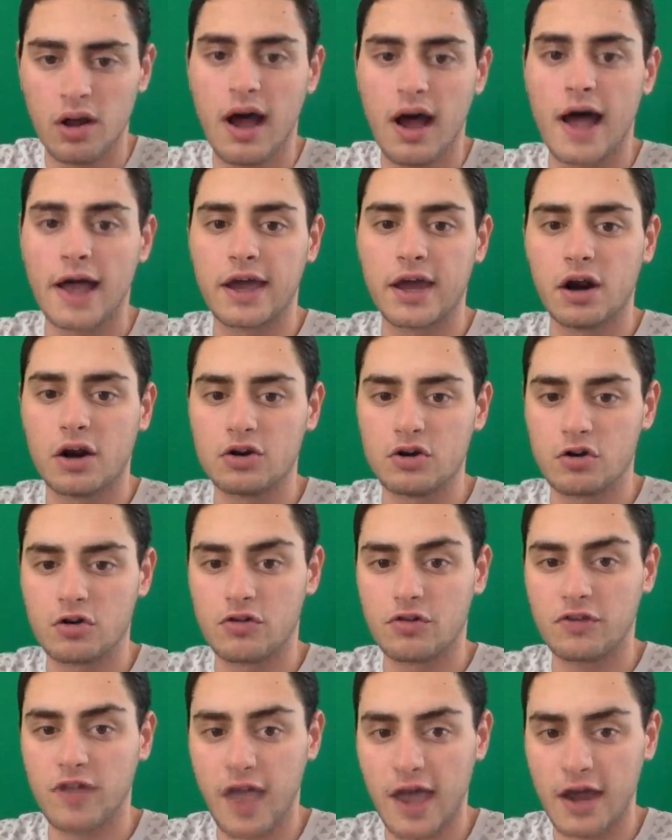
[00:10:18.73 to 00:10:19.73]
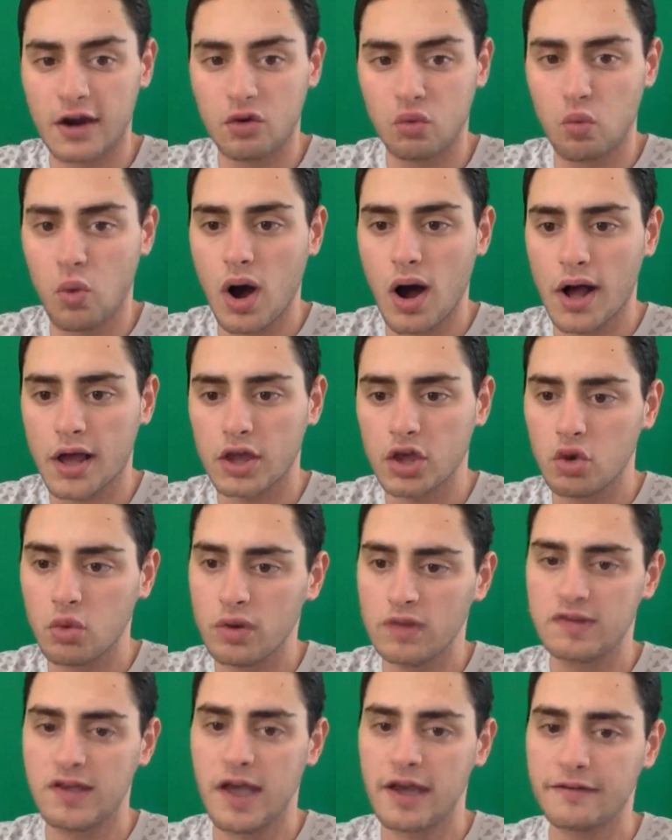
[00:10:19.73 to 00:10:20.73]
I can understand why you
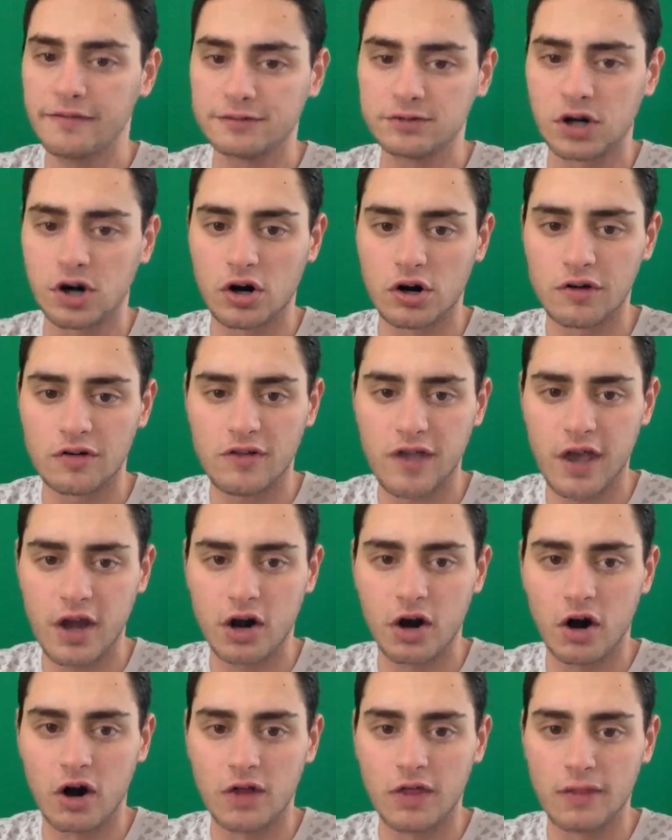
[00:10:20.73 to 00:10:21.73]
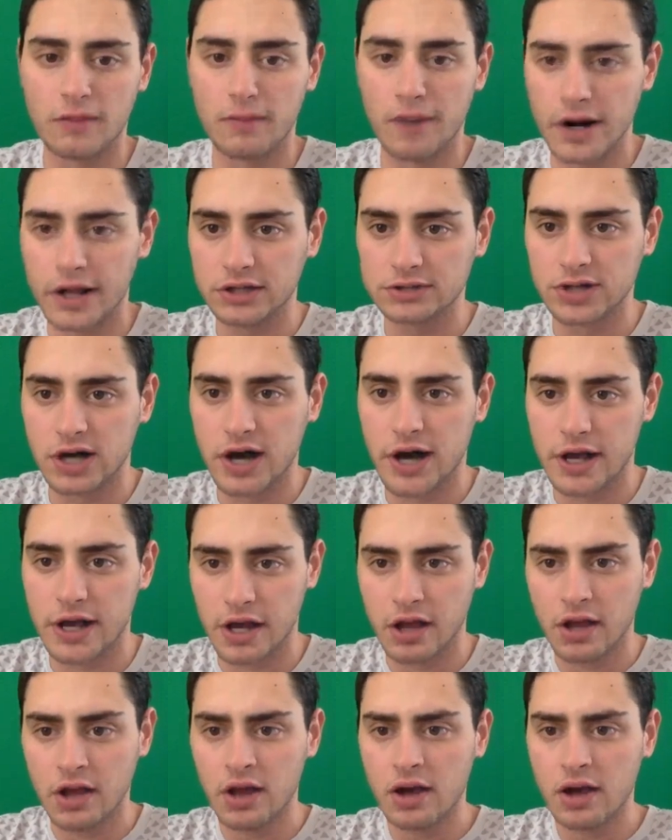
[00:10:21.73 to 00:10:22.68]
would take Florida State on the money line.